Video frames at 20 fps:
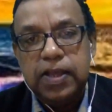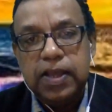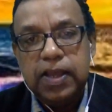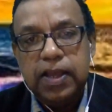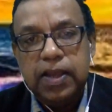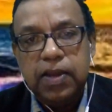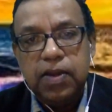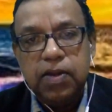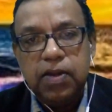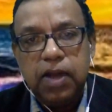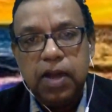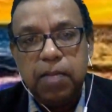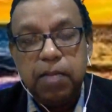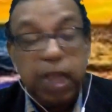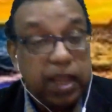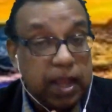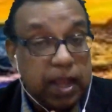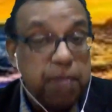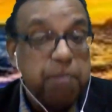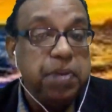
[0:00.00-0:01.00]
you know uh,
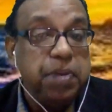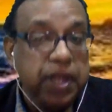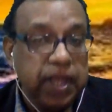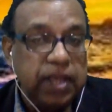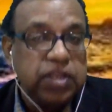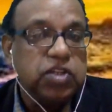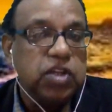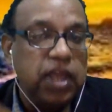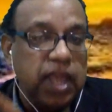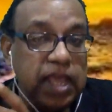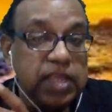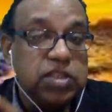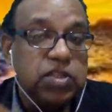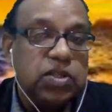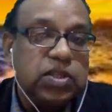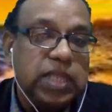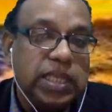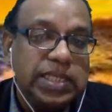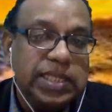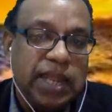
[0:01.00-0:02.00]
my company actually has
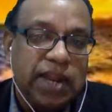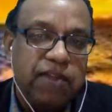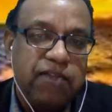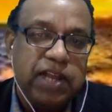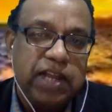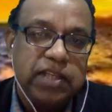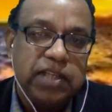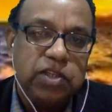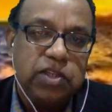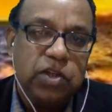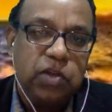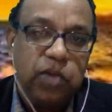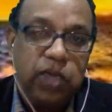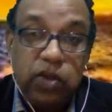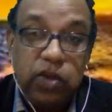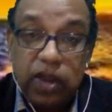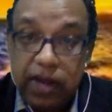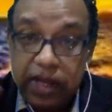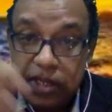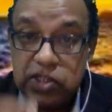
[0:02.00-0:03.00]
this kind of test you know where
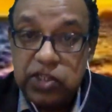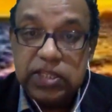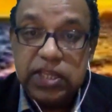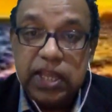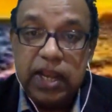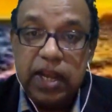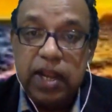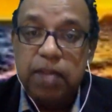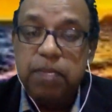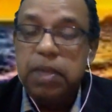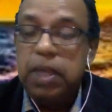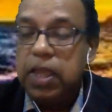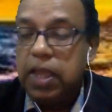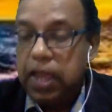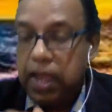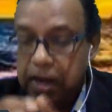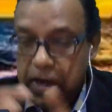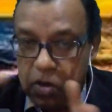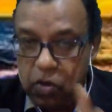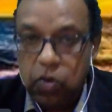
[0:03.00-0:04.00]
you can actually sign up
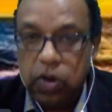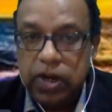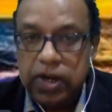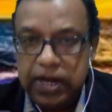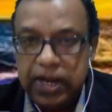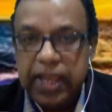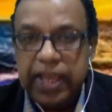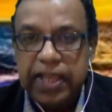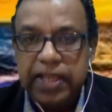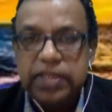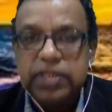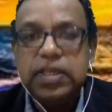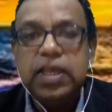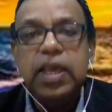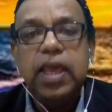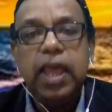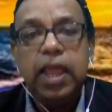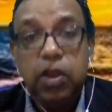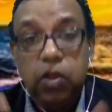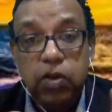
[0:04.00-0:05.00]
and do a test
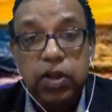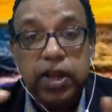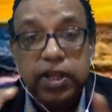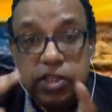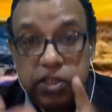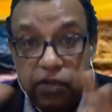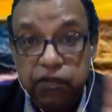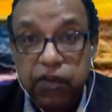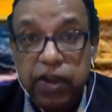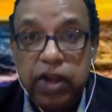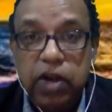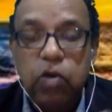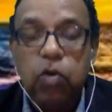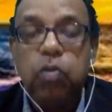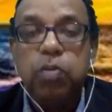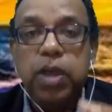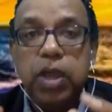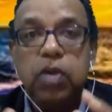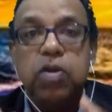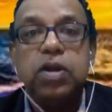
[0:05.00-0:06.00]
and you can actually find out
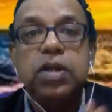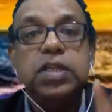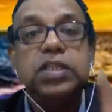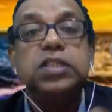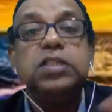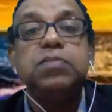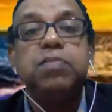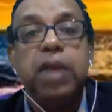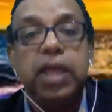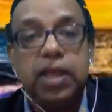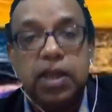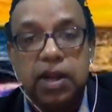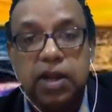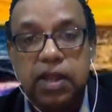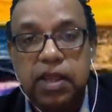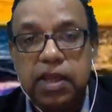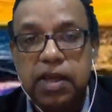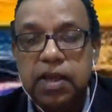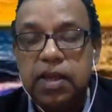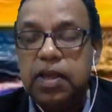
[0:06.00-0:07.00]
oh my god this is my
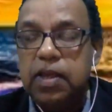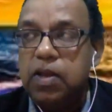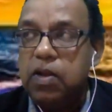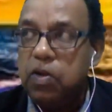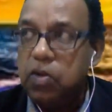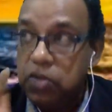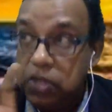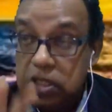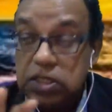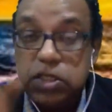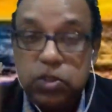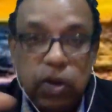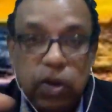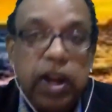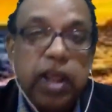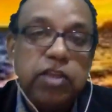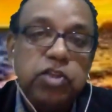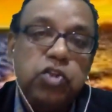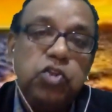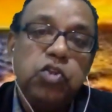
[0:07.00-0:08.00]
career or this is
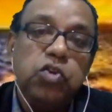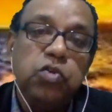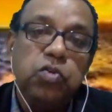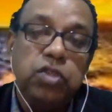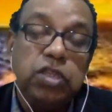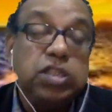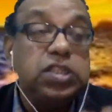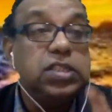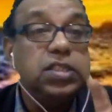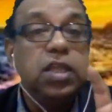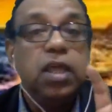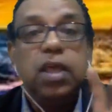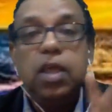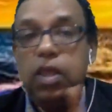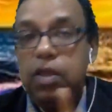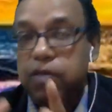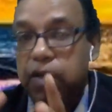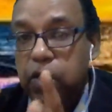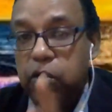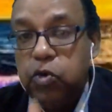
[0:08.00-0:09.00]
what i should do this is
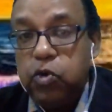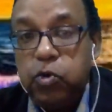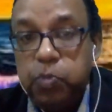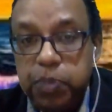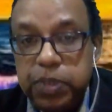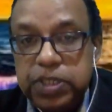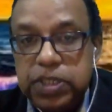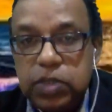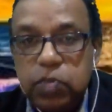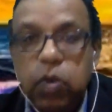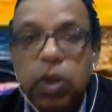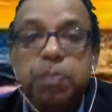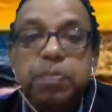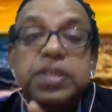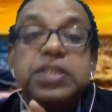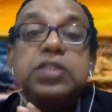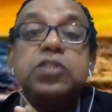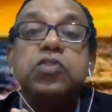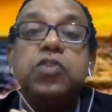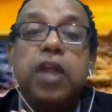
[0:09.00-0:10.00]
if i want to do business what
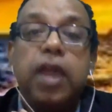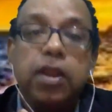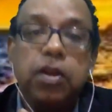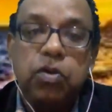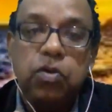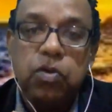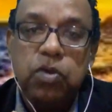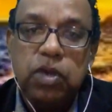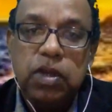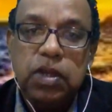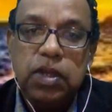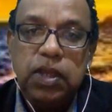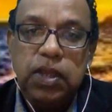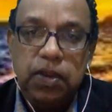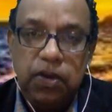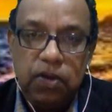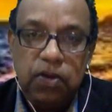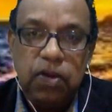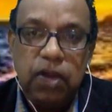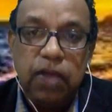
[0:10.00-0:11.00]
business should i do
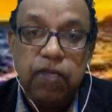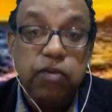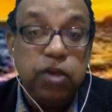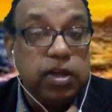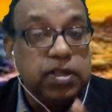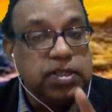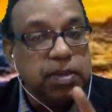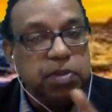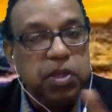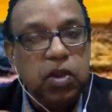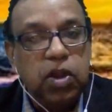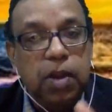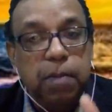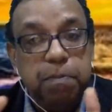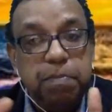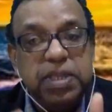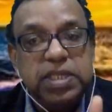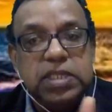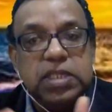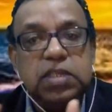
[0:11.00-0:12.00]
you know i've got something called
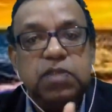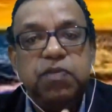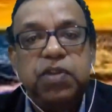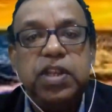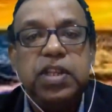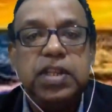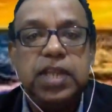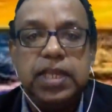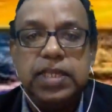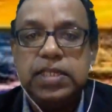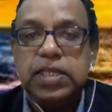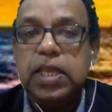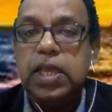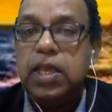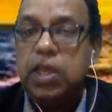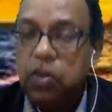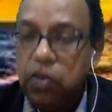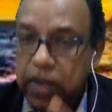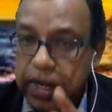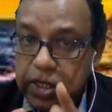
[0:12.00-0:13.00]
a business fit test
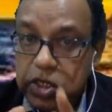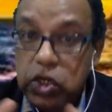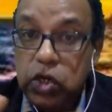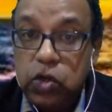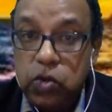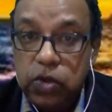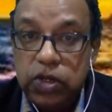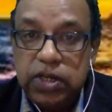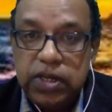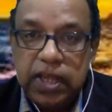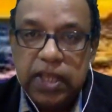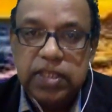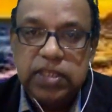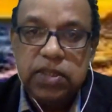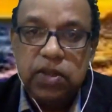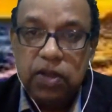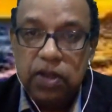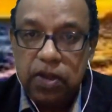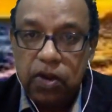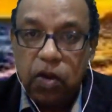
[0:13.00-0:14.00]
you can actually do a
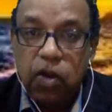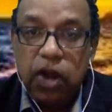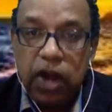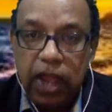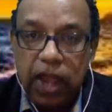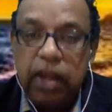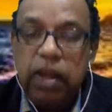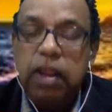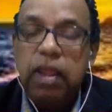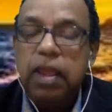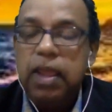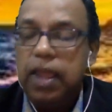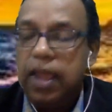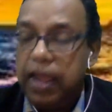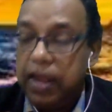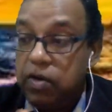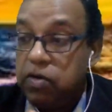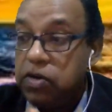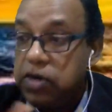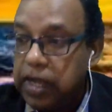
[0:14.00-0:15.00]
test online
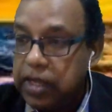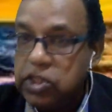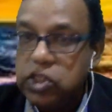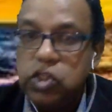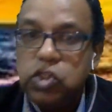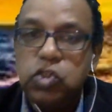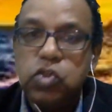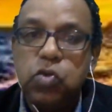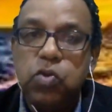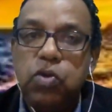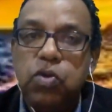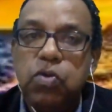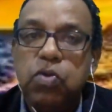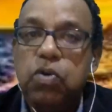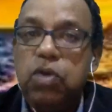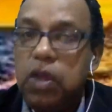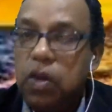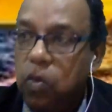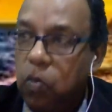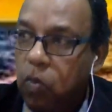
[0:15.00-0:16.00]
and it'll actually show
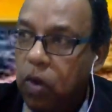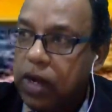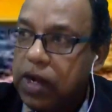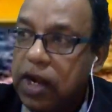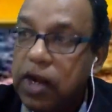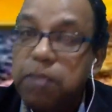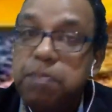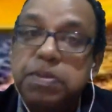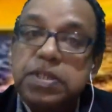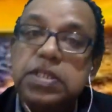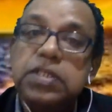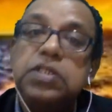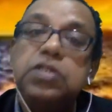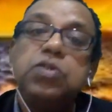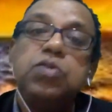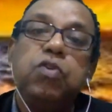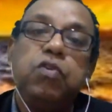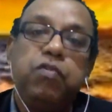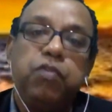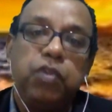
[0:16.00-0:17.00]
you what kind of business
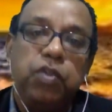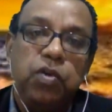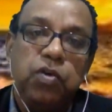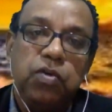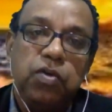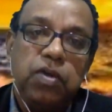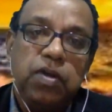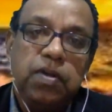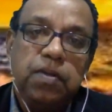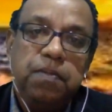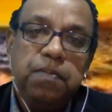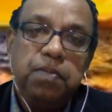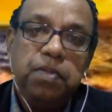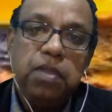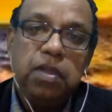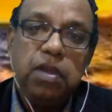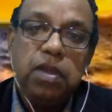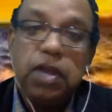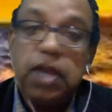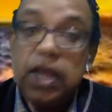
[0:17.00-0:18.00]
is good for you
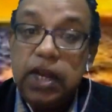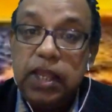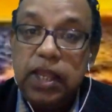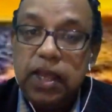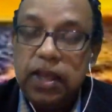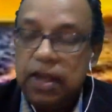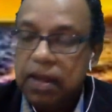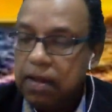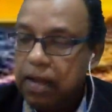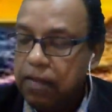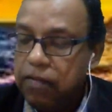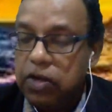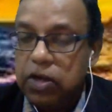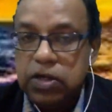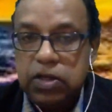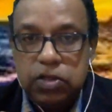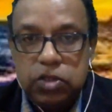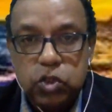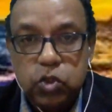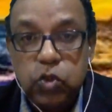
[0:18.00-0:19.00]
career i've
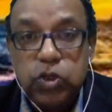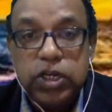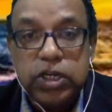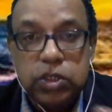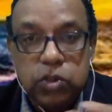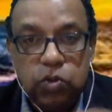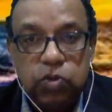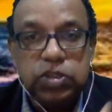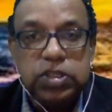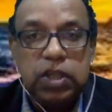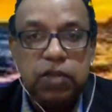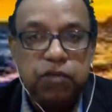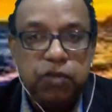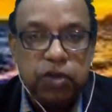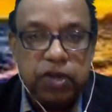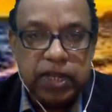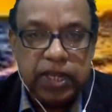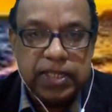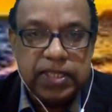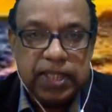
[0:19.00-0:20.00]
got students who sit
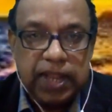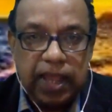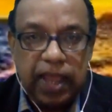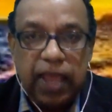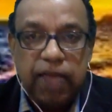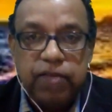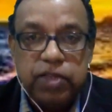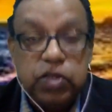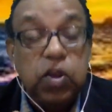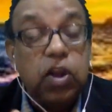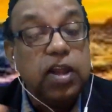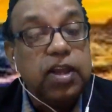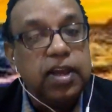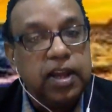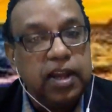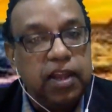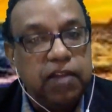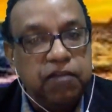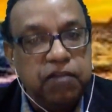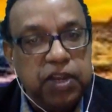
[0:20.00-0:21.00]
for tests that i have it's called a
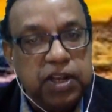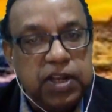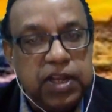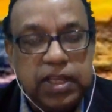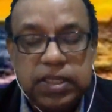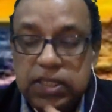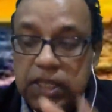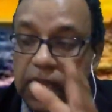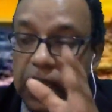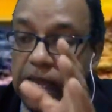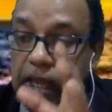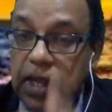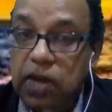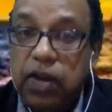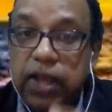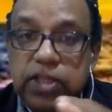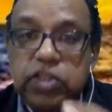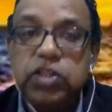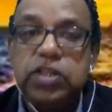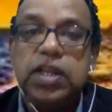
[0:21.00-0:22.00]
career fit test
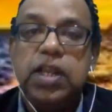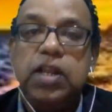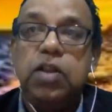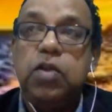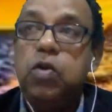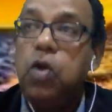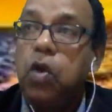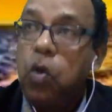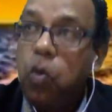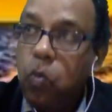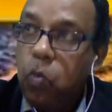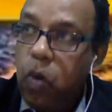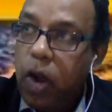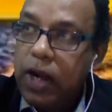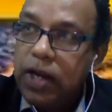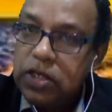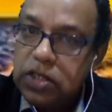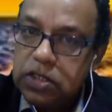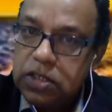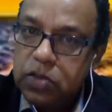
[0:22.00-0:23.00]
it'll actually tell you
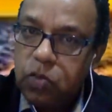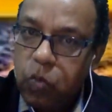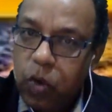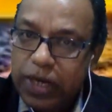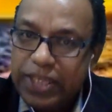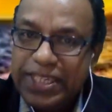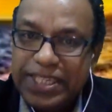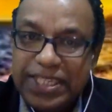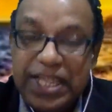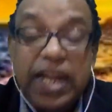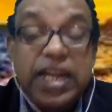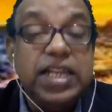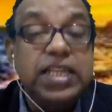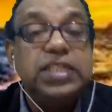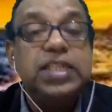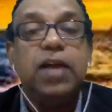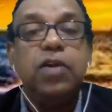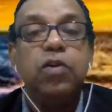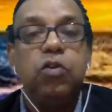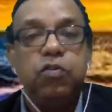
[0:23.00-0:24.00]
what what
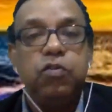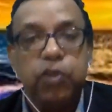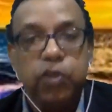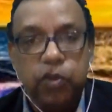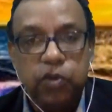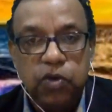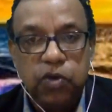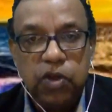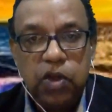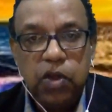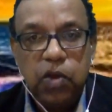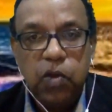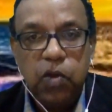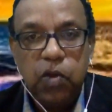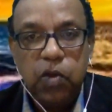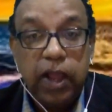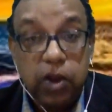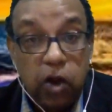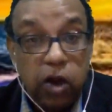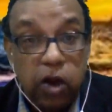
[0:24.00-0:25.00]
studies are good for you
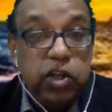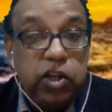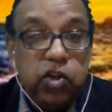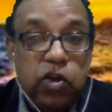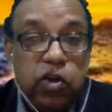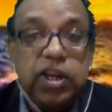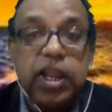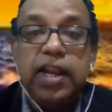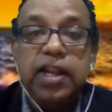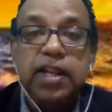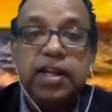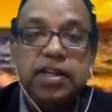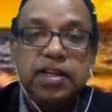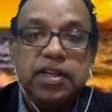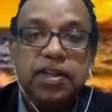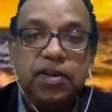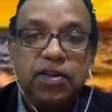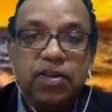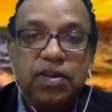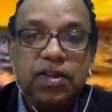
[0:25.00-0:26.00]
according to your talent
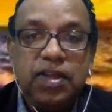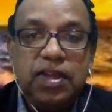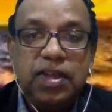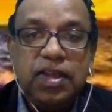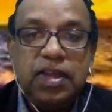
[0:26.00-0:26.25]
you know